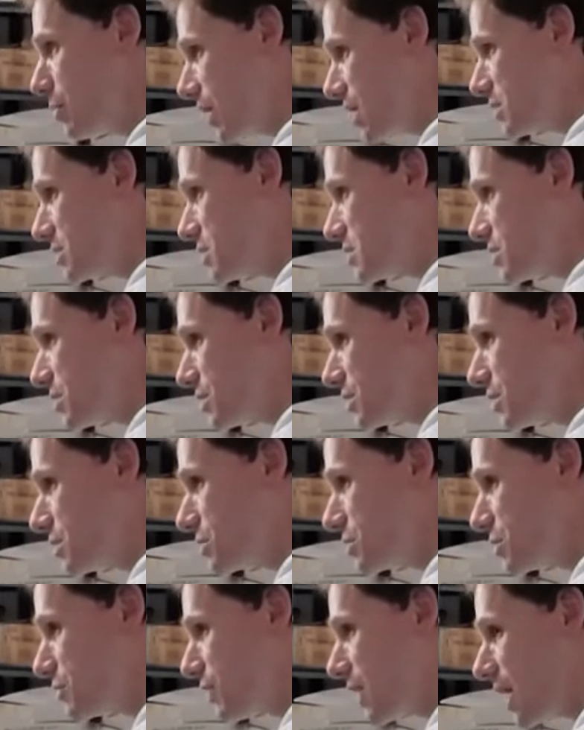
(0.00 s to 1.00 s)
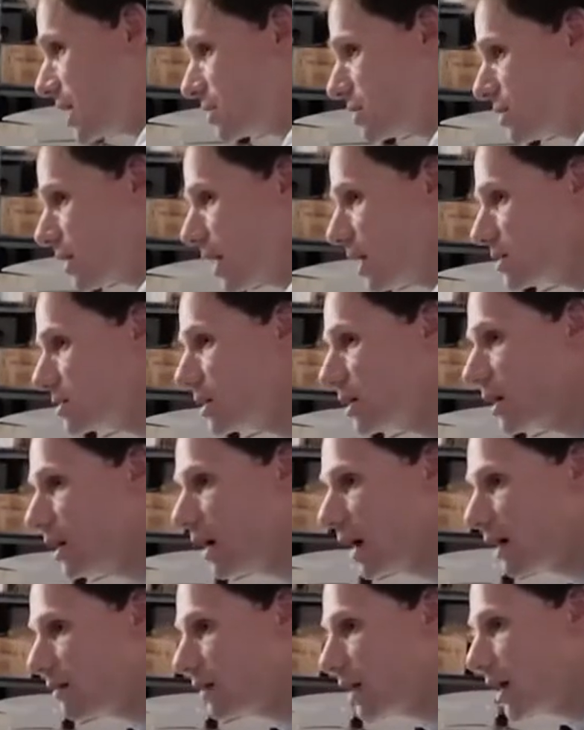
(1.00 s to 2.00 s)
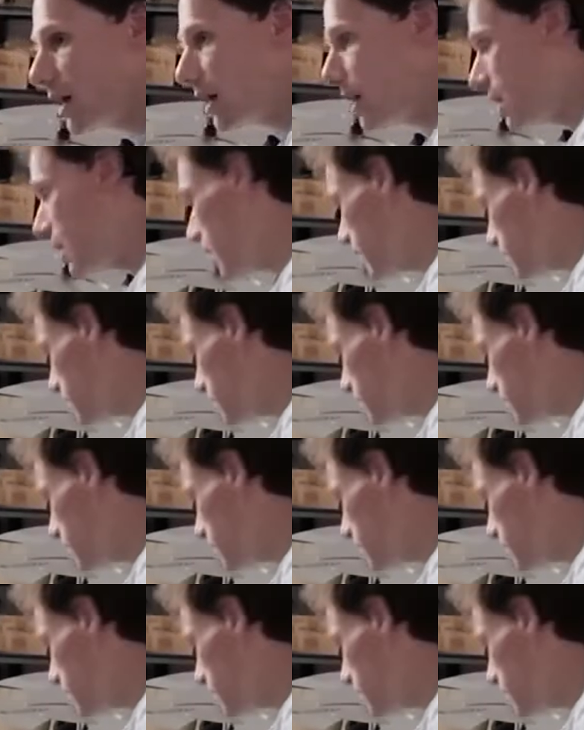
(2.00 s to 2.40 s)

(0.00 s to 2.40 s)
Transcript: Paiste Signature Fast Crash. I've got